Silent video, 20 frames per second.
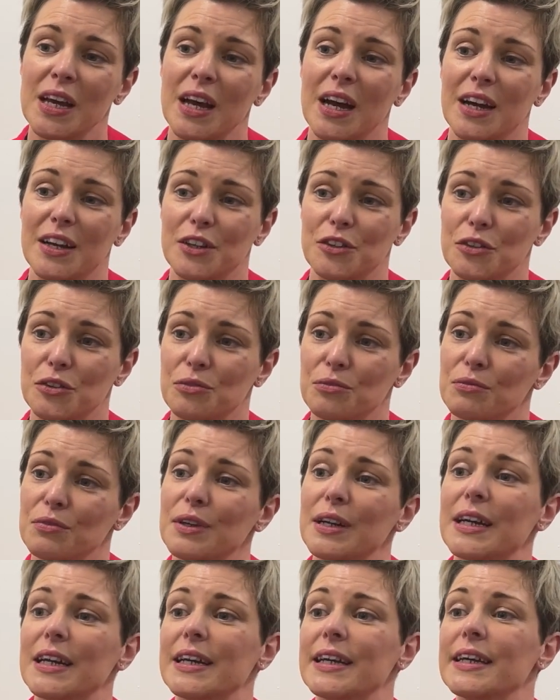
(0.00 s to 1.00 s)
and it doesn't
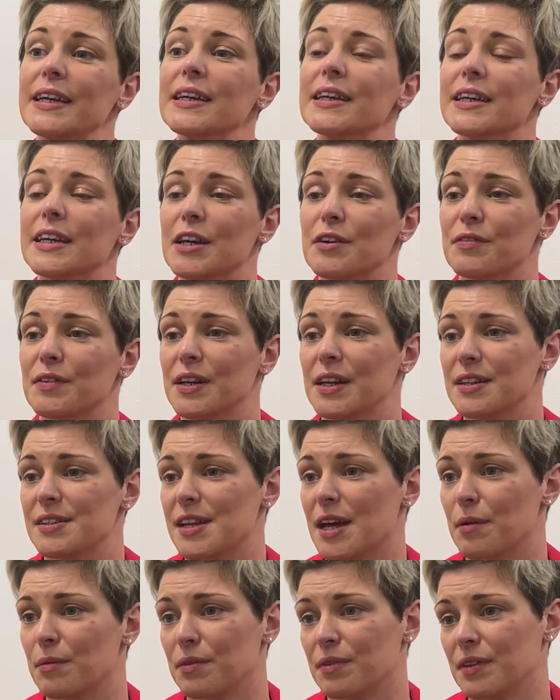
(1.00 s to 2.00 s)
really give an
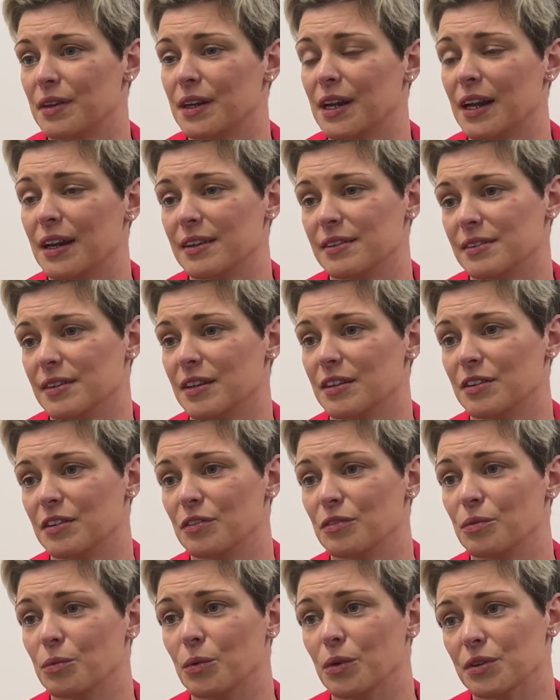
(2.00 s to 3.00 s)
in-depth analysis of
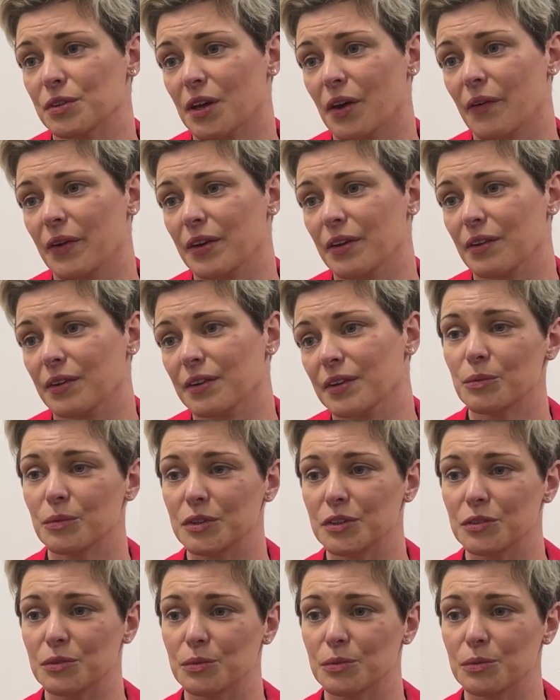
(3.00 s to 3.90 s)
what's going on, which is